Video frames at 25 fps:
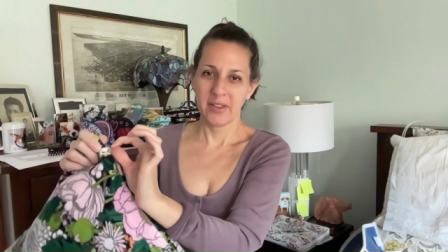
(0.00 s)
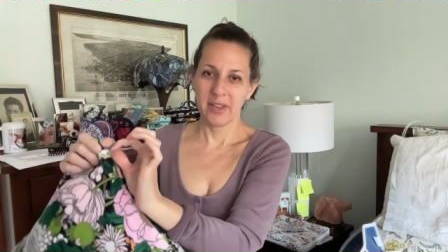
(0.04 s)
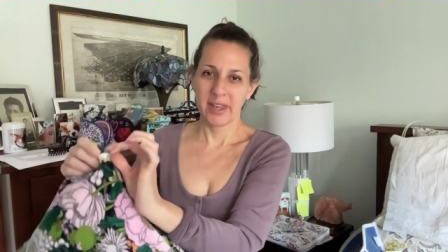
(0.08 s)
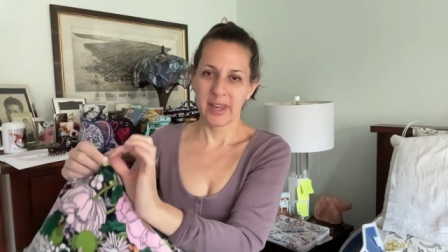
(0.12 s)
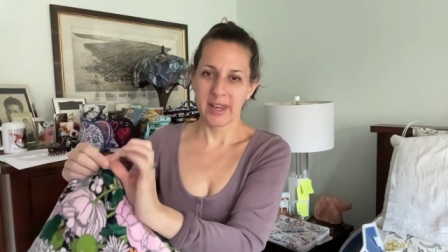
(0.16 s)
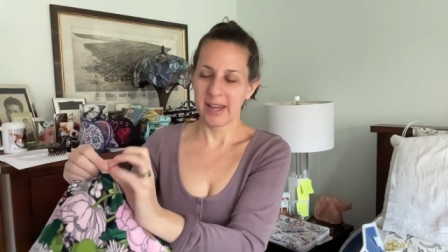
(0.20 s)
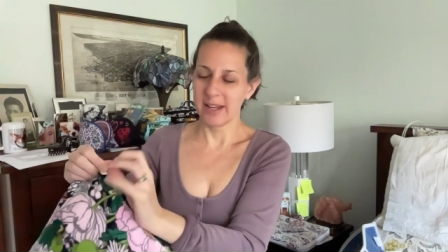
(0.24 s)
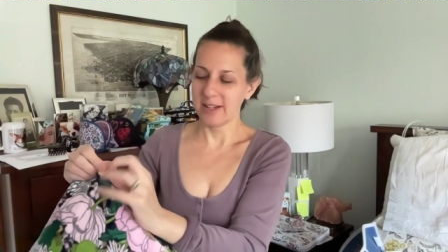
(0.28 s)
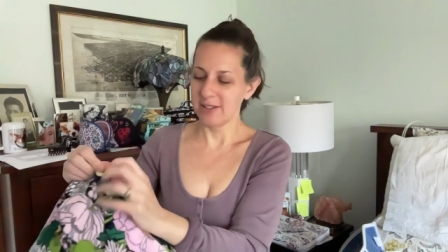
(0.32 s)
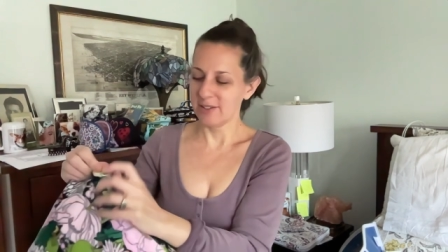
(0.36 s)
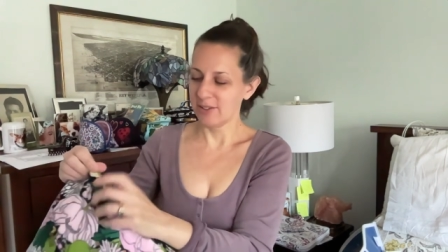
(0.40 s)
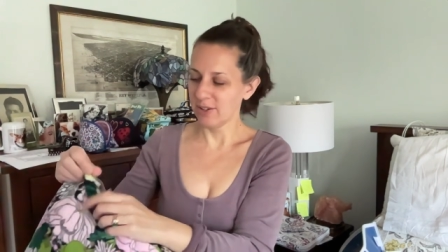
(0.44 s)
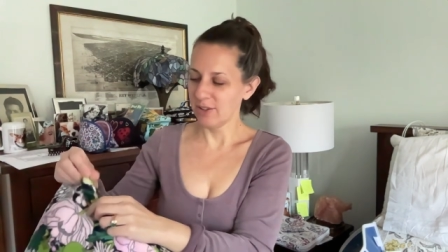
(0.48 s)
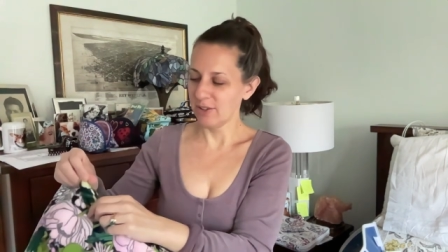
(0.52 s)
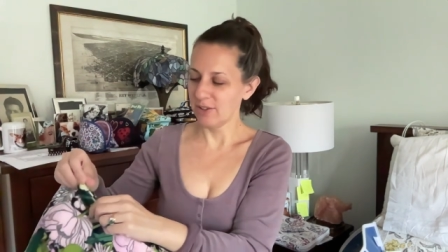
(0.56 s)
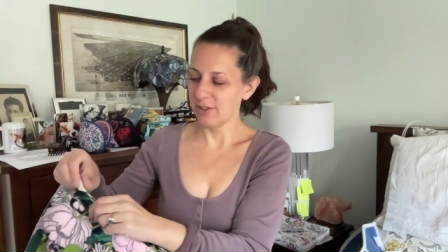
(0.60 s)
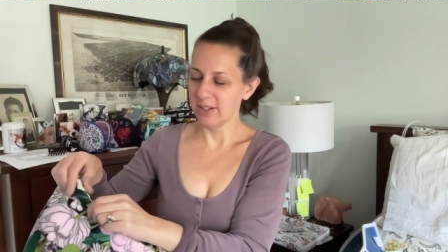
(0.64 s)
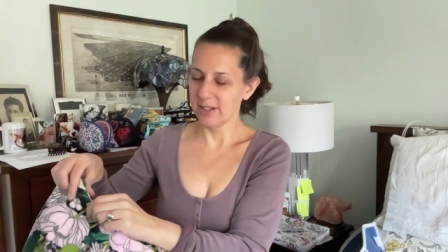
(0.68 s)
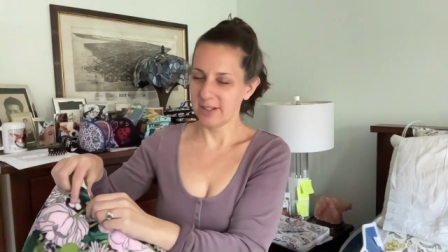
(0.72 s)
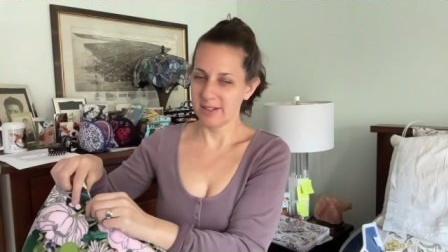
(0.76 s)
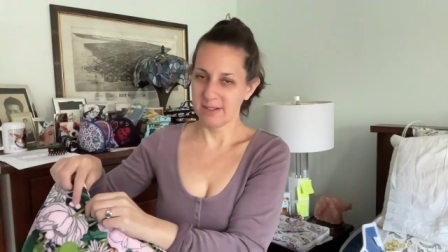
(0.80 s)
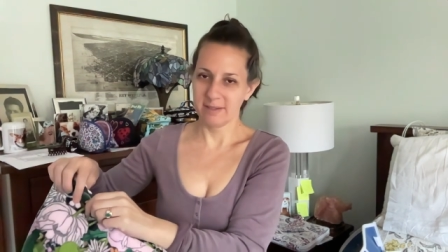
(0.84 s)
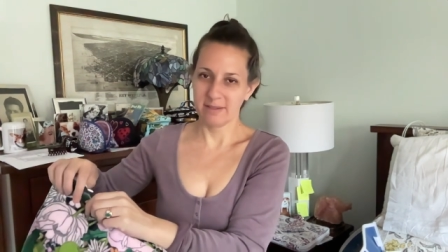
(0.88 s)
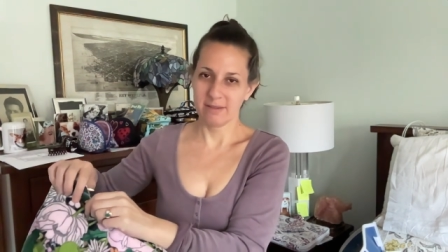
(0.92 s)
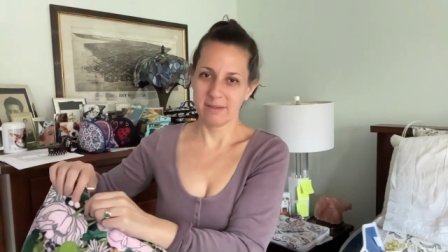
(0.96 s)
And so you
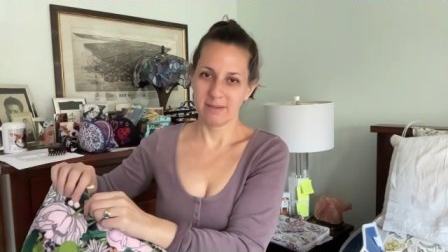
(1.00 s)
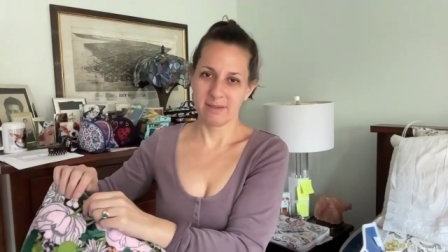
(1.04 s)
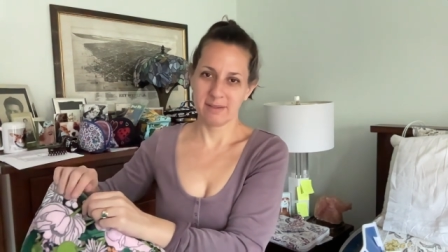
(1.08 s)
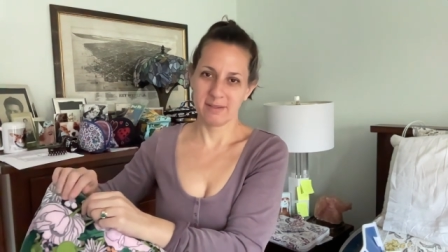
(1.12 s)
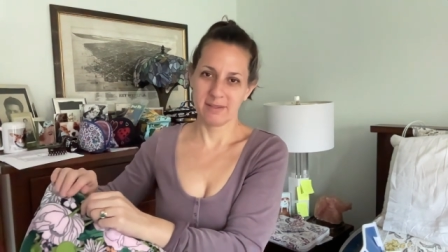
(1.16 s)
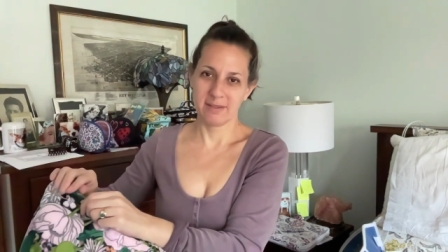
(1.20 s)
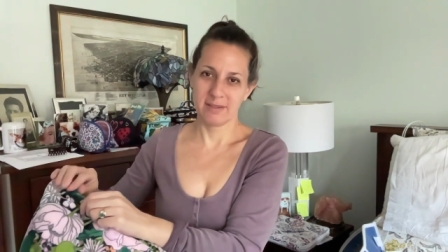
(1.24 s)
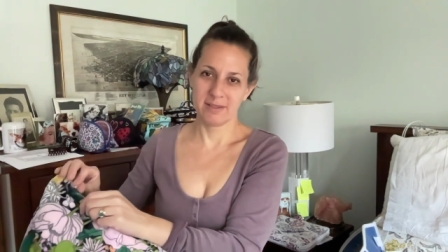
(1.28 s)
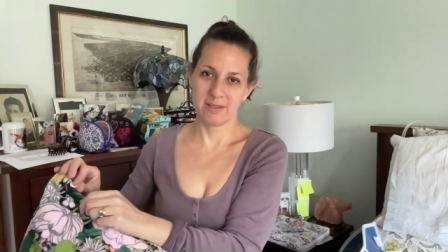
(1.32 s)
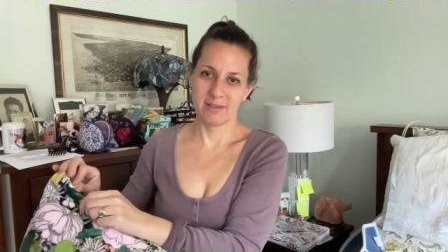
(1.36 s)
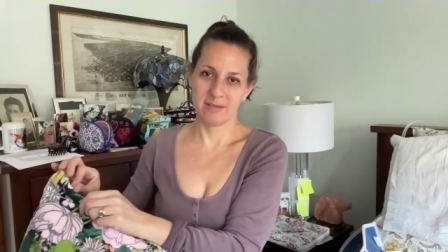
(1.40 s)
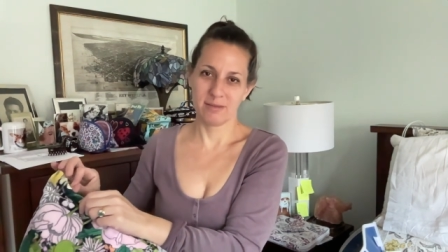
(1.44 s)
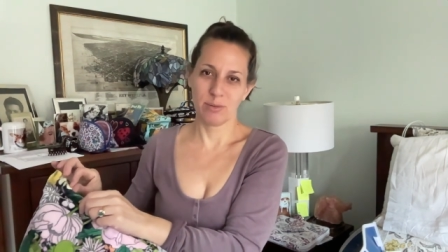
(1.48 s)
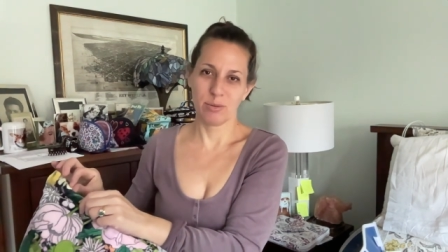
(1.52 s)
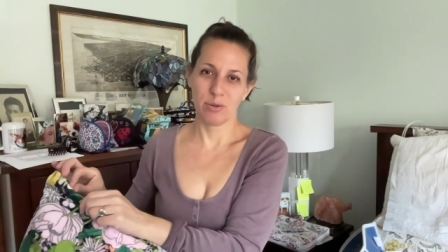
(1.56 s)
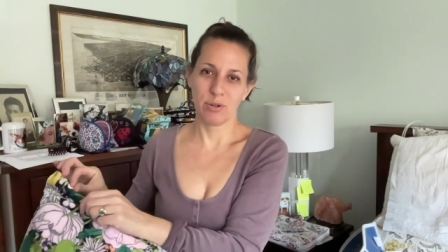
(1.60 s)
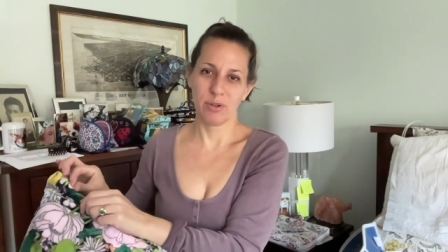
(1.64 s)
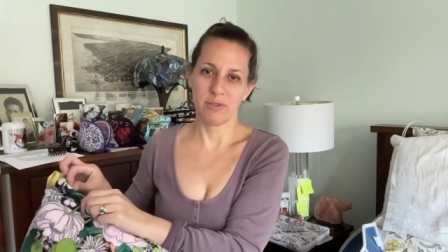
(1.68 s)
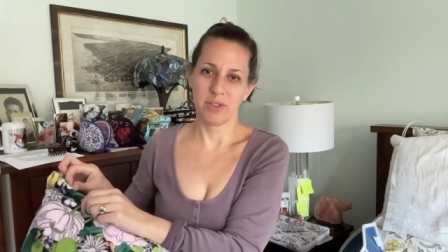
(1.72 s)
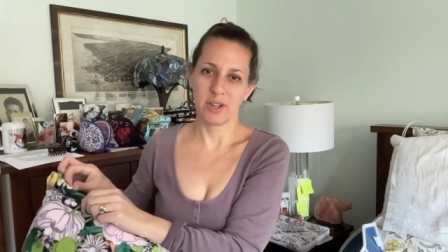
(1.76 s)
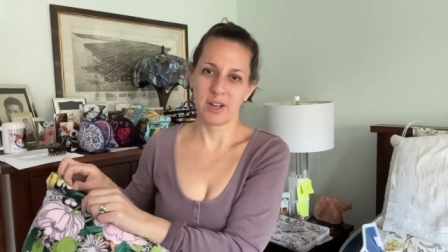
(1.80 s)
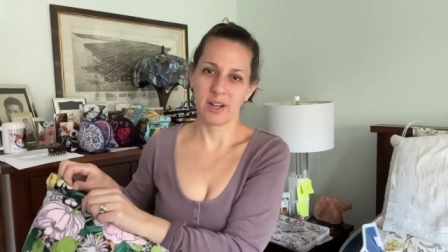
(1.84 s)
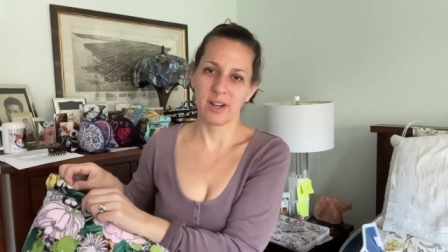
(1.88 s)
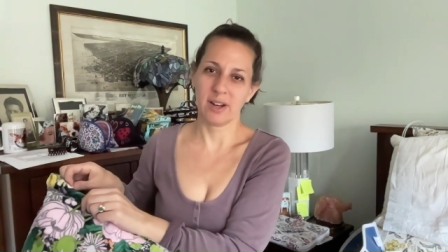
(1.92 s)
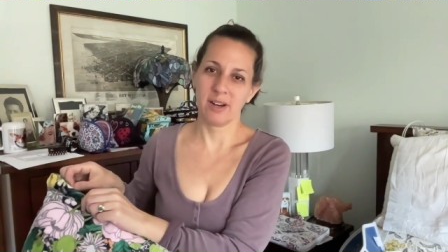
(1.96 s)
can remove
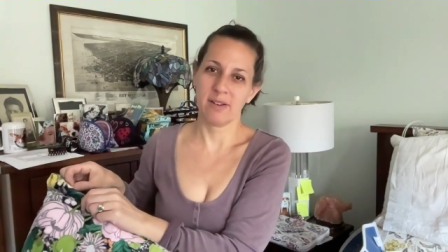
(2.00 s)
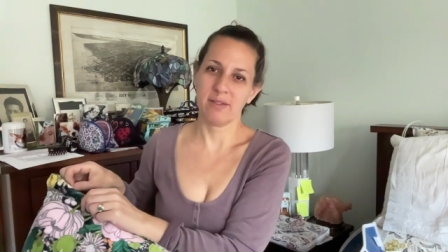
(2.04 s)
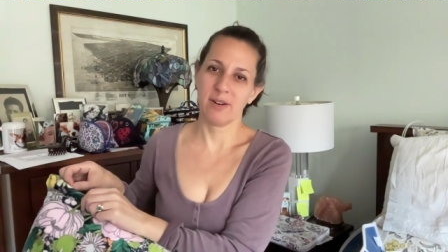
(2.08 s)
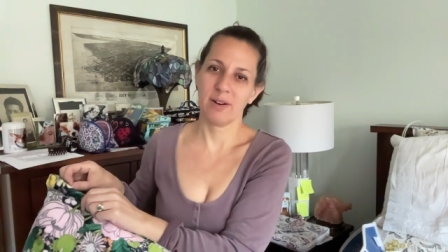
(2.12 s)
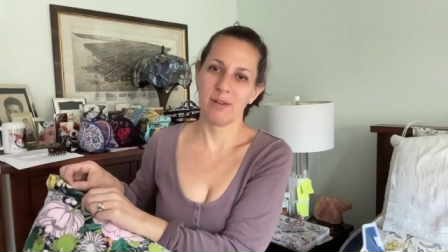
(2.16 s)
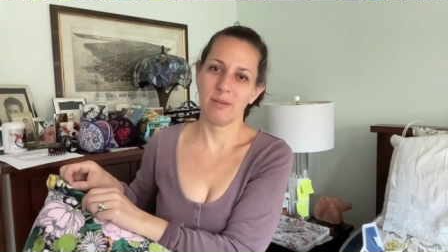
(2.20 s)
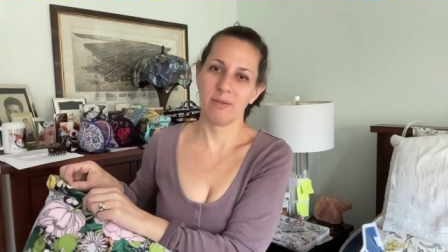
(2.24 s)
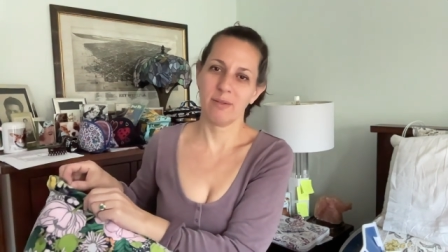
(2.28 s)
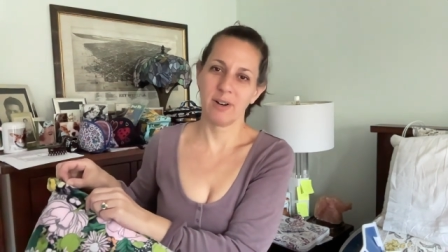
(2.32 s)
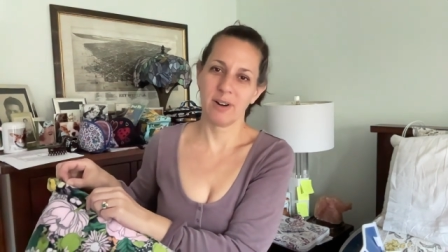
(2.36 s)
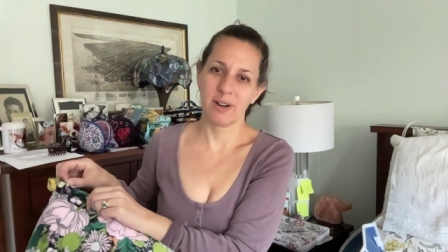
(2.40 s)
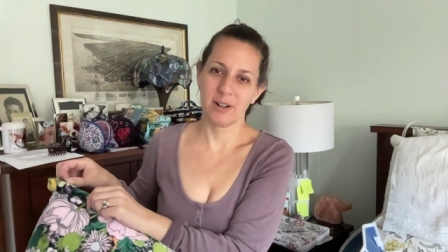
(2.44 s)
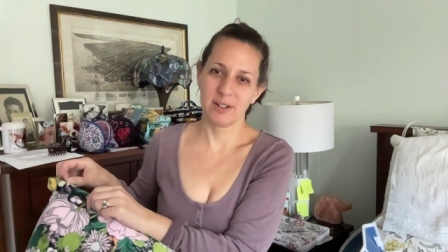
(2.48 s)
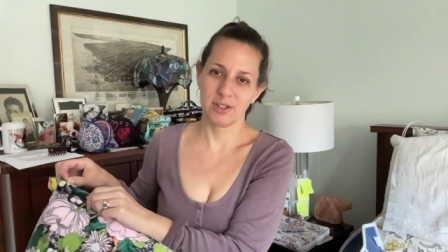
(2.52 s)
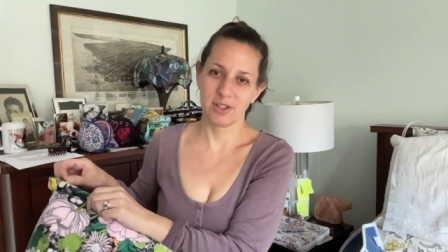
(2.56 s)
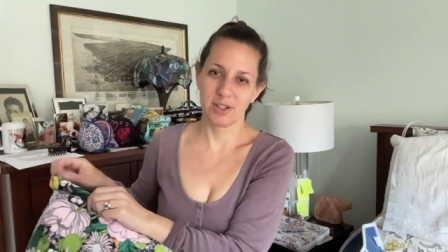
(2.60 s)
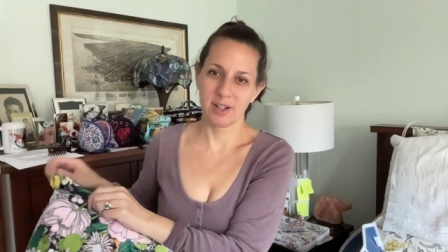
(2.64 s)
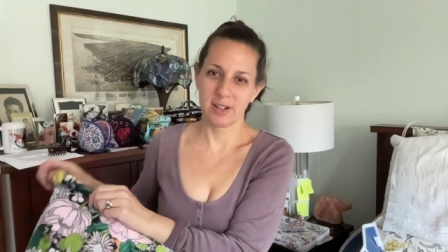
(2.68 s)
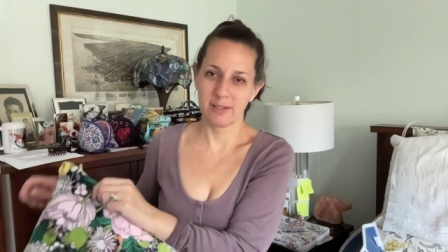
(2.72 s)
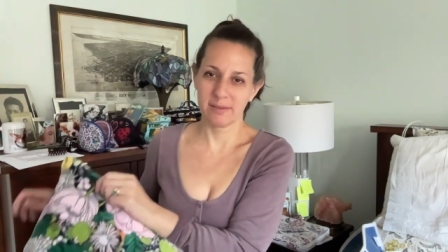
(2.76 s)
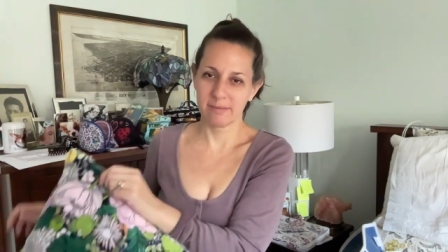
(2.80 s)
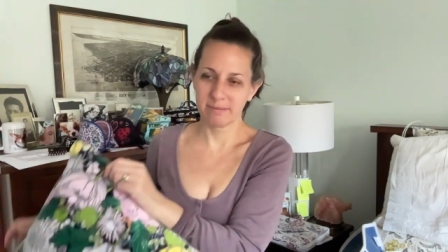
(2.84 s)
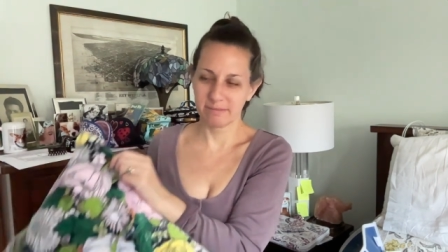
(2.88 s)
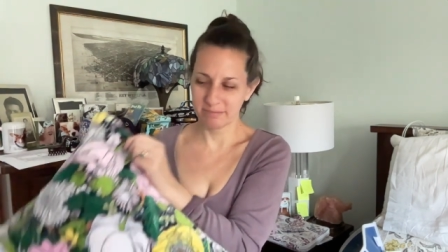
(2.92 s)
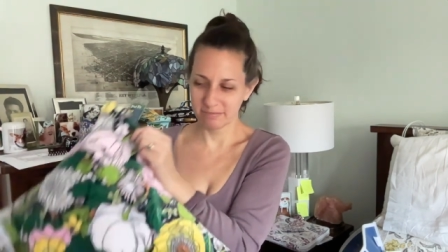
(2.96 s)
the cover and wash it.